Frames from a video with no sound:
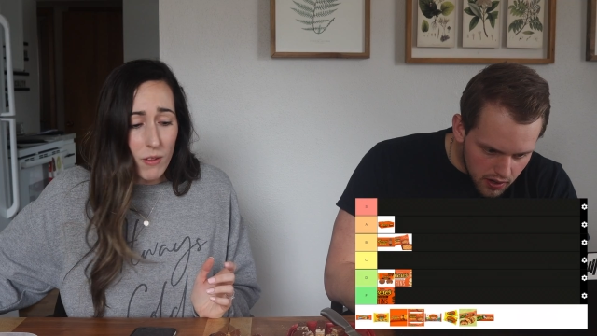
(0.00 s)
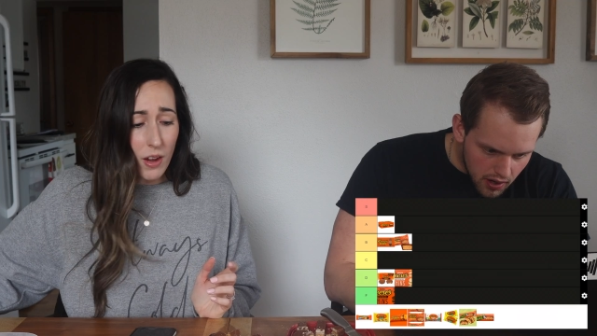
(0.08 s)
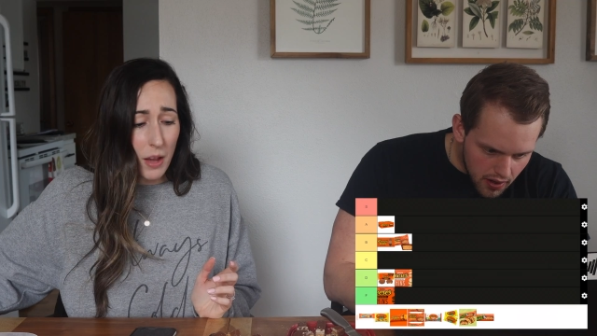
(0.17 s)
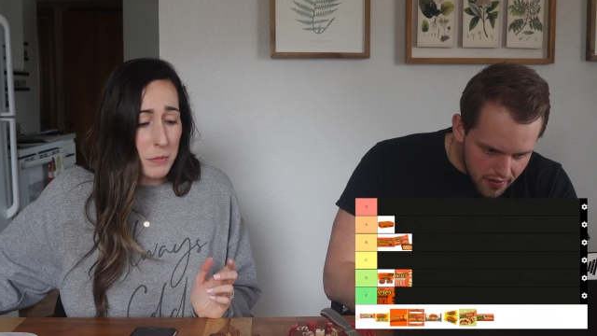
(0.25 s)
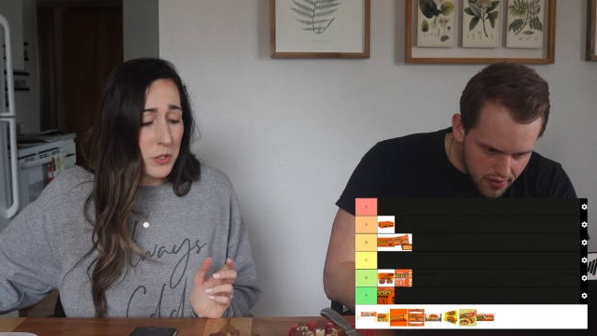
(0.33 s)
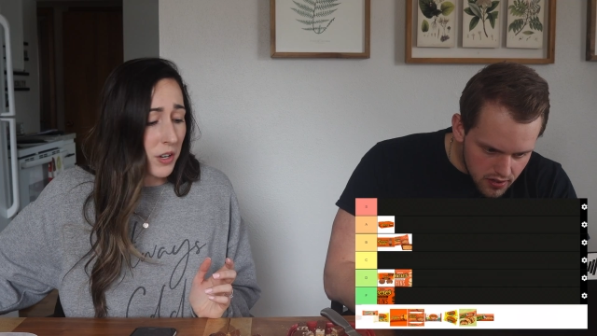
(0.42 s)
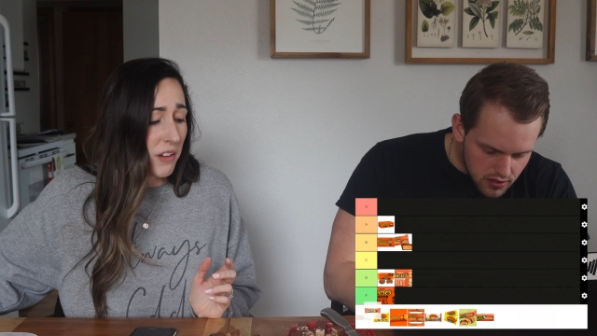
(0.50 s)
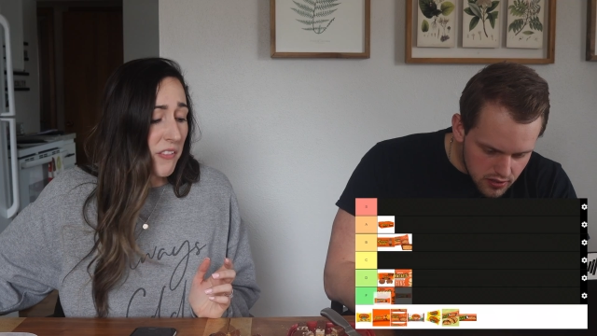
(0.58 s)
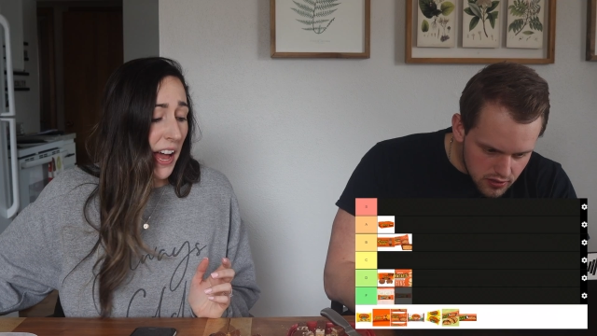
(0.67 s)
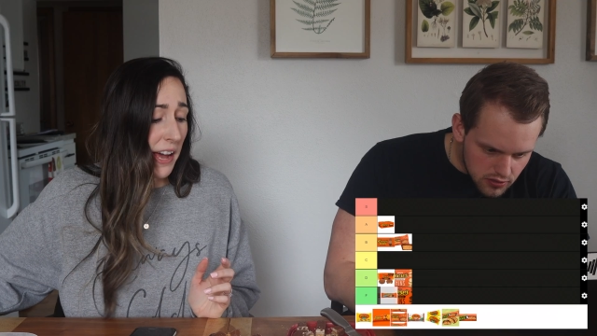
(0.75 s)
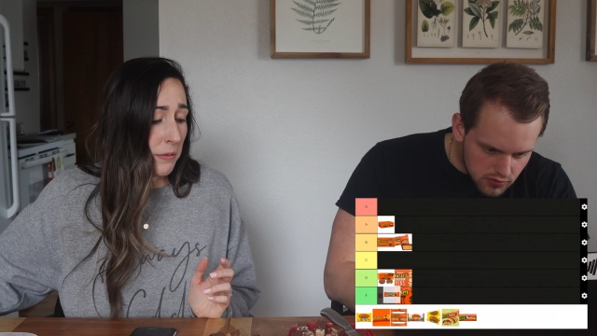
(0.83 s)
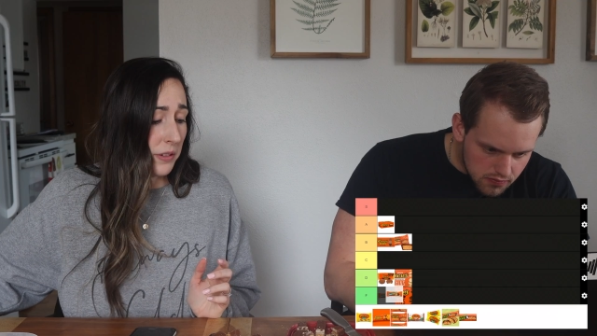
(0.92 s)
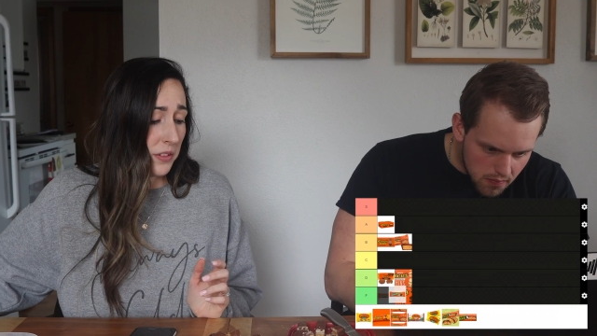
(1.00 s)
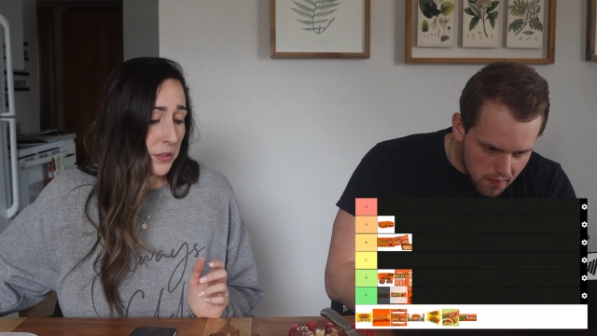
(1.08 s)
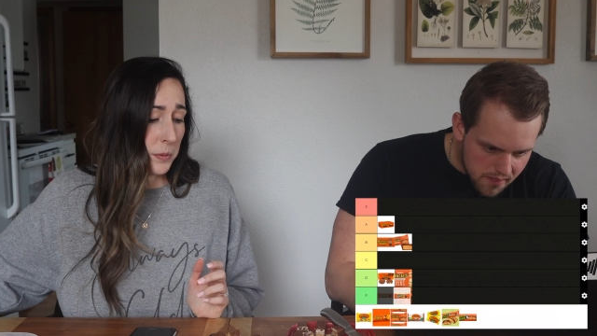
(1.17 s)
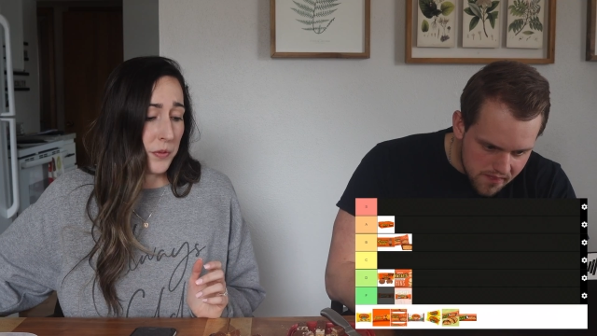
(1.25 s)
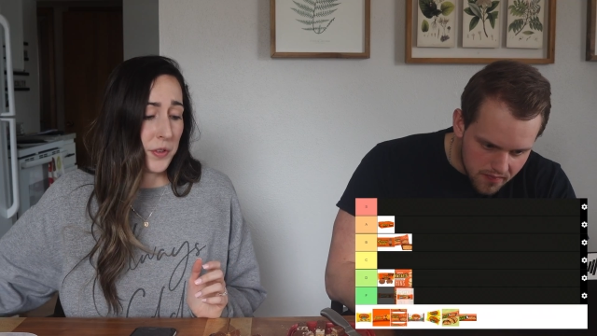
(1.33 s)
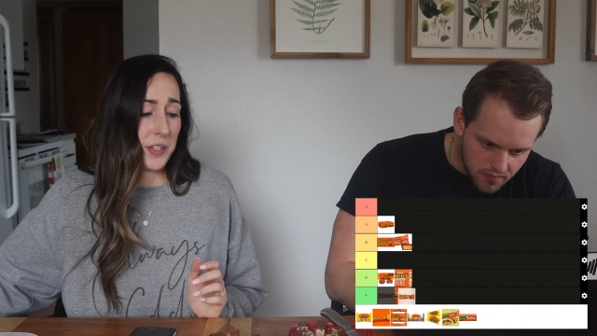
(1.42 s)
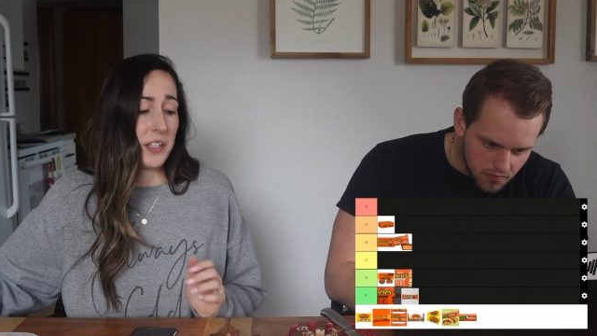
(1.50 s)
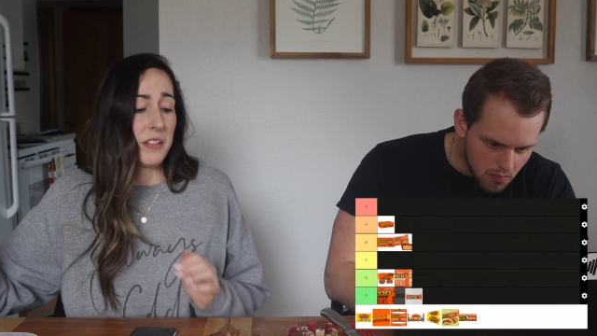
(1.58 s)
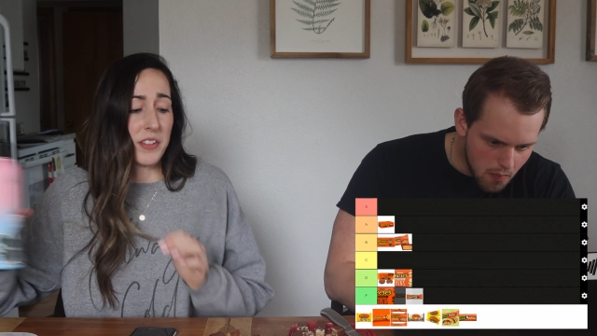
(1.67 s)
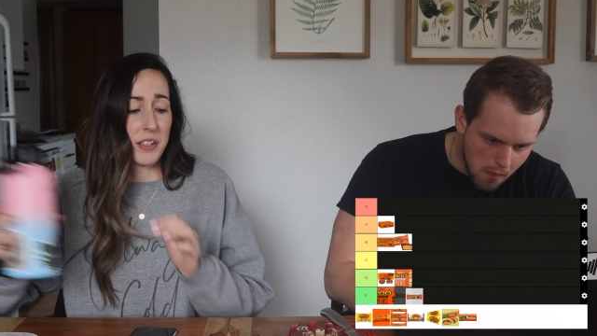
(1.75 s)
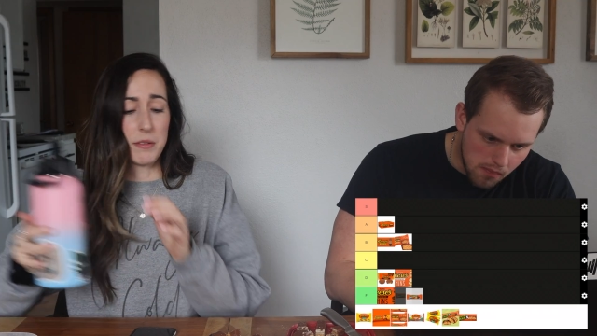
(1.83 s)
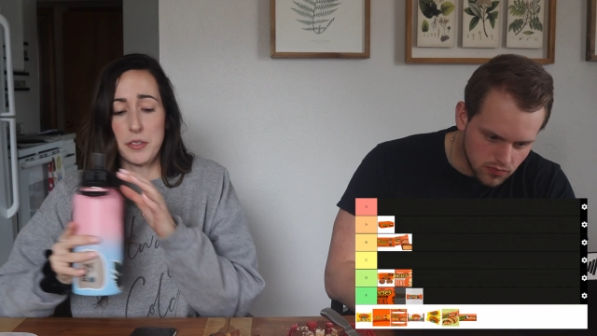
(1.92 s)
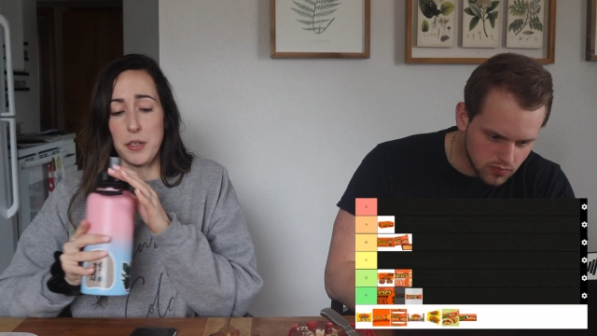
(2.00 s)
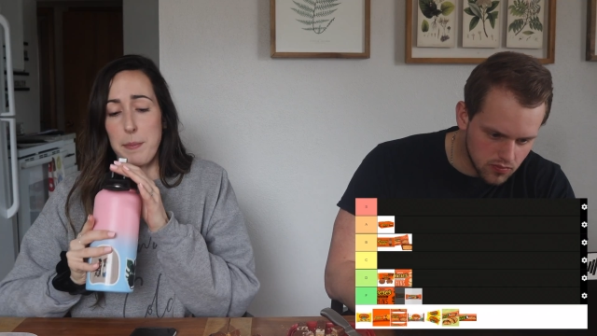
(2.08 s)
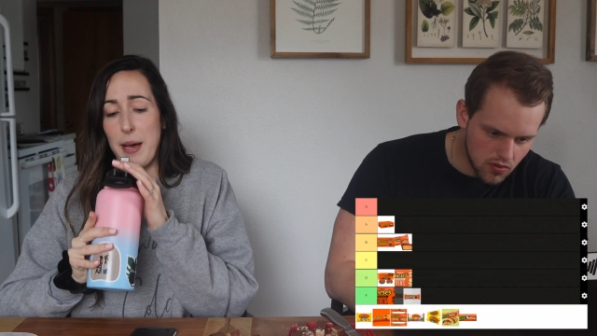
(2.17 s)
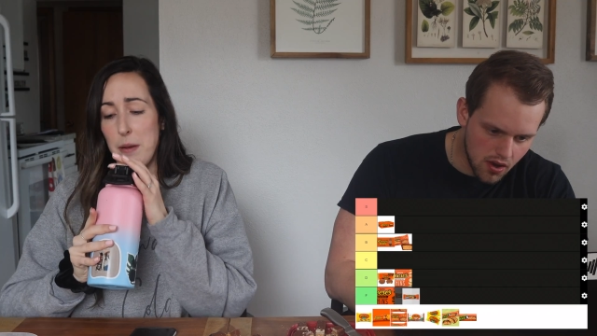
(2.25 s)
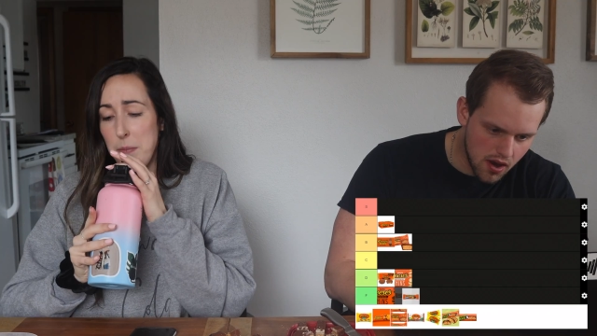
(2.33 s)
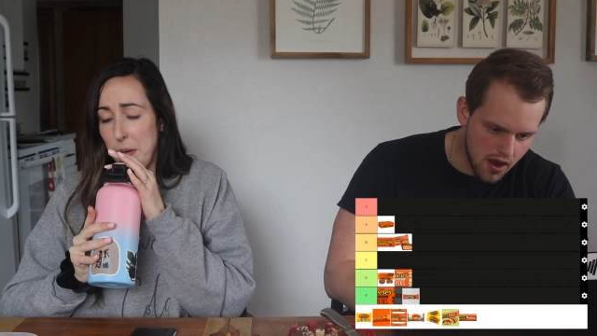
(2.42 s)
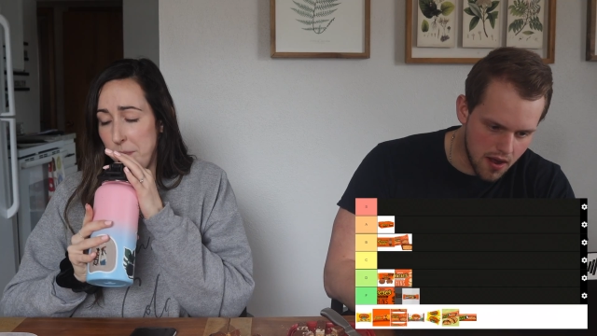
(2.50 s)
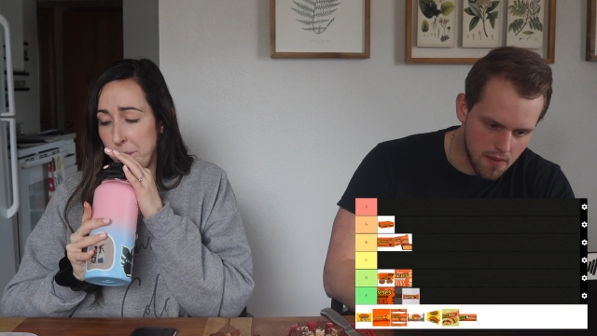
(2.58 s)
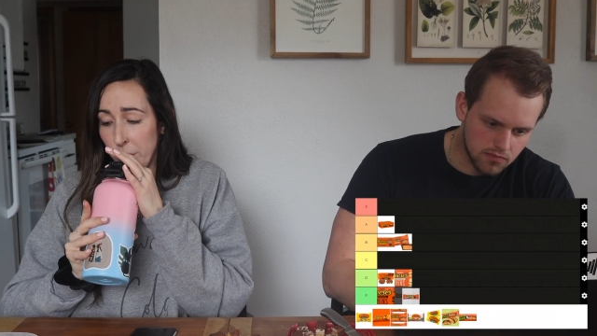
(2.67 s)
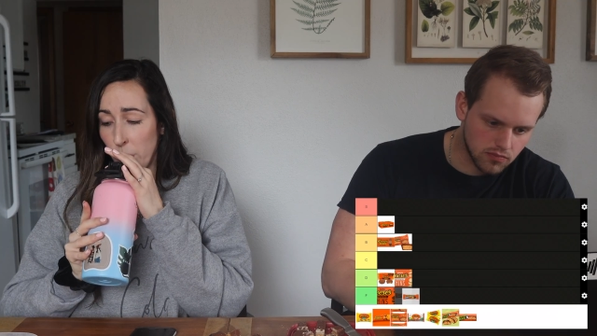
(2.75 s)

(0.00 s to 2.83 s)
Speaker 1: I'm sure I've had one of those before and didn't think it was so bad, but...